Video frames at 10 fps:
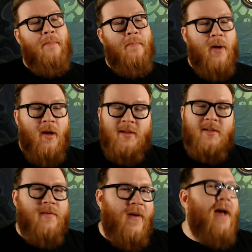but
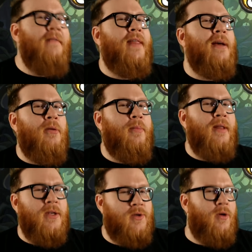also the five I think will
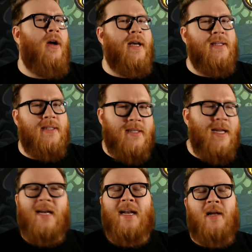be the strongest, the
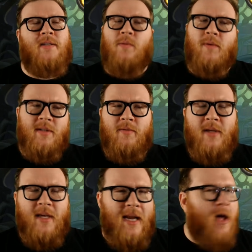standouts, the ones that are
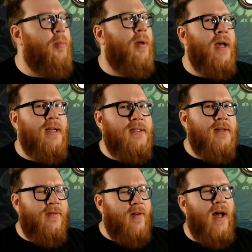really going to help
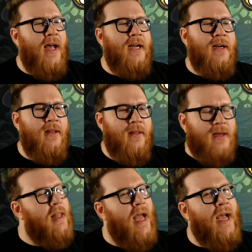define the
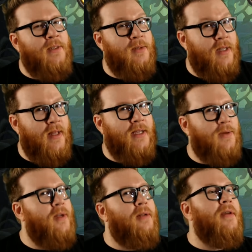class, which I think is
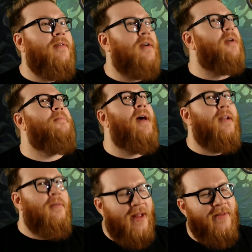going to be a very
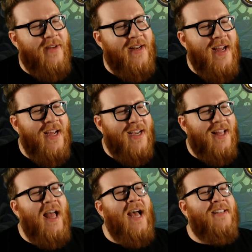meta relevant
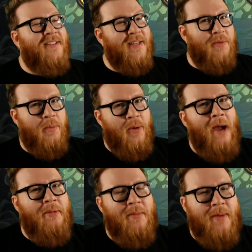class. So these will
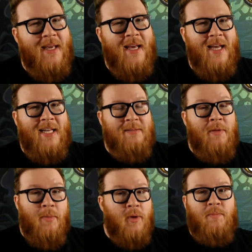probably be some
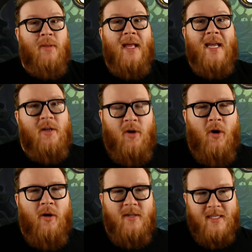of the most played
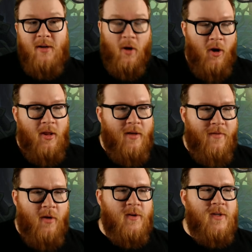cards in all
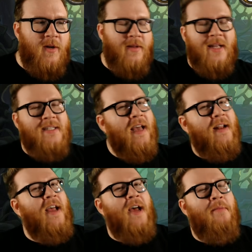of Hearthstone. That
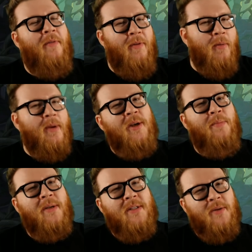said, before we
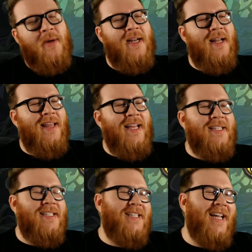jump into it,
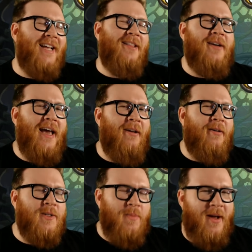let's take a look at
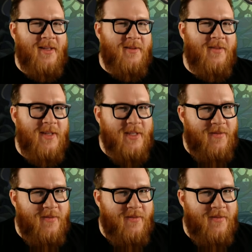our sponsor for this